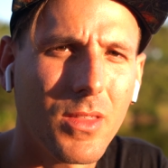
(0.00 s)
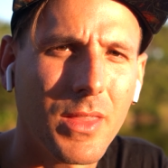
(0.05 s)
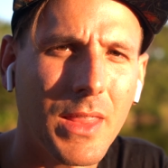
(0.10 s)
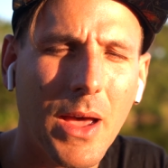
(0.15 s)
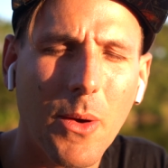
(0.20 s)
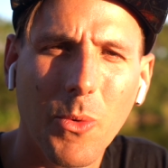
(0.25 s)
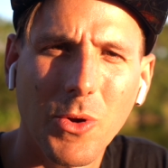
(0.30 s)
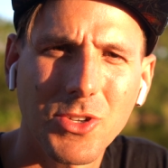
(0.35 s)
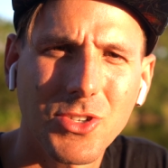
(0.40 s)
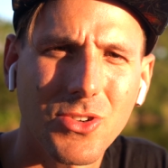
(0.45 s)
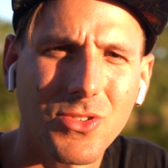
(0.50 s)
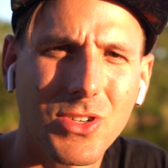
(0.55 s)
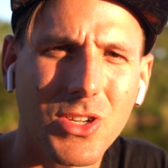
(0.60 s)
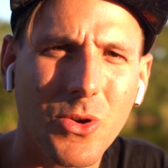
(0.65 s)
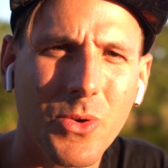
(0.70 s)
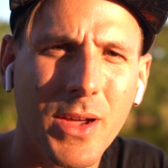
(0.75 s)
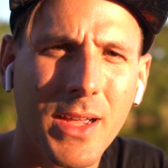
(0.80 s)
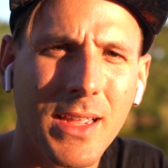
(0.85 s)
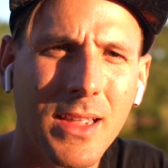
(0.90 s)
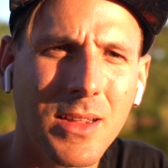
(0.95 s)
that what you're
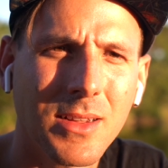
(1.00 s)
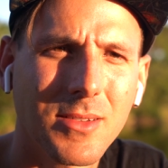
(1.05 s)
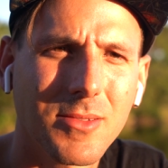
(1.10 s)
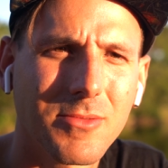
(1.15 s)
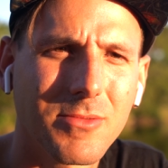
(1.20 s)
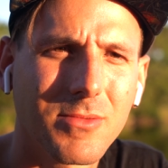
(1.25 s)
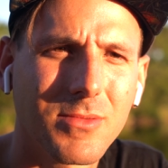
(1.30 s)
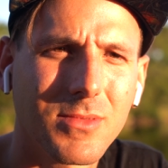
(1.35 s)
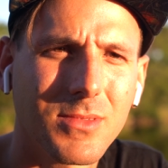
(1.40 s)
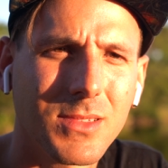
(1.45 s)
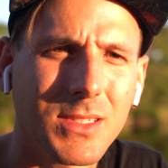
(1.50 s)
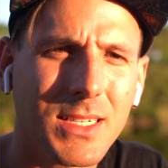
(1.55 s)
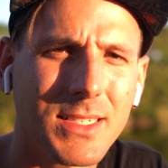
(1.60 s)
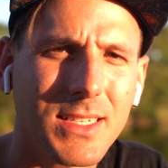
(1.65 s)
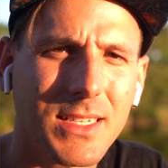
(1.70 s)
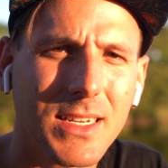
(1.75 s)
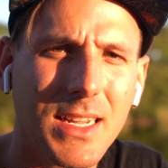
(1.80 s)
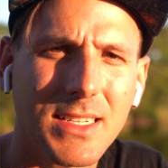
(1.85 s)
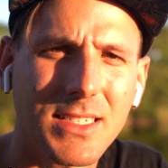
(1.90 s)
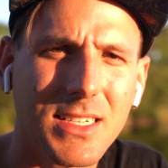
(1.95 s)
doing
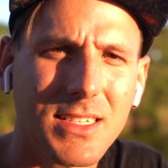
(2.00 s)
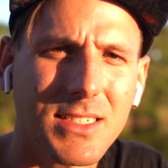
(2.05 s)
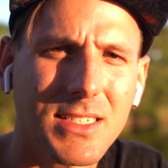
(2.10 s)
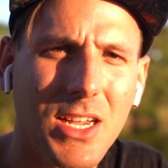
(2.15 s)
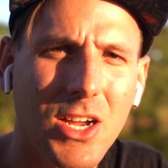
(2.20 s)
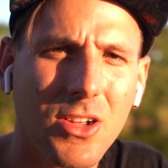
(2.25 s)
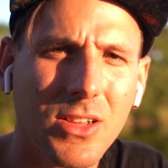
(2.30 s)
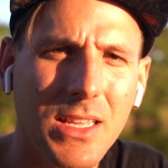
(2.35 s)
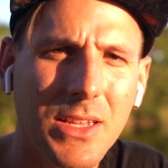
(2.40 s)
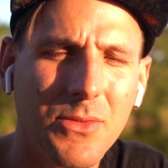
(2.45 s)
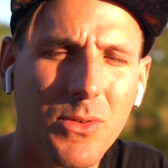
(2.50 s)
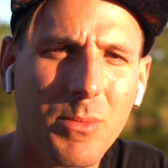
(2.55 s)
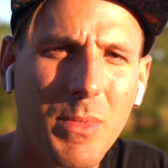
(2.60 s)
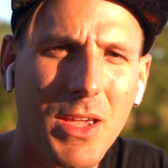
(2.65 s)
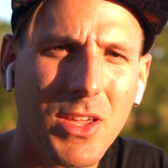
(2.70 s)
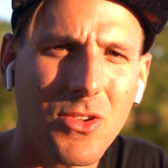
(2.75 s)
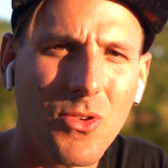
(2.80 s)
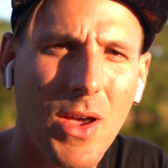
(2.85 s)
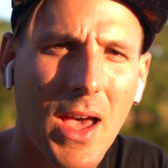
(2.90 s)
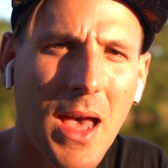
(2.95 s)
doesn't necessarily even
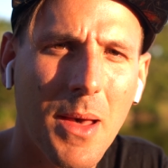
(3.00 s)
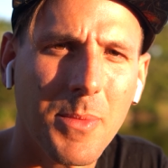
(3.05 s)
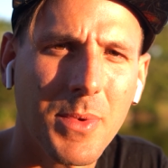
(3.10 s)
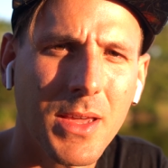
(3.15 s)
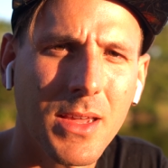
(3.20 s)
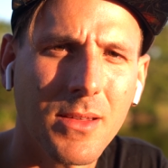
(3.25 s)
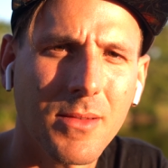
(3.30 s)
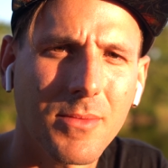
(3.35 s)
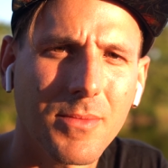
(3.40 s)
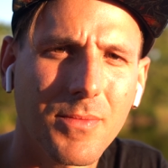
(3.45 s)
make you happy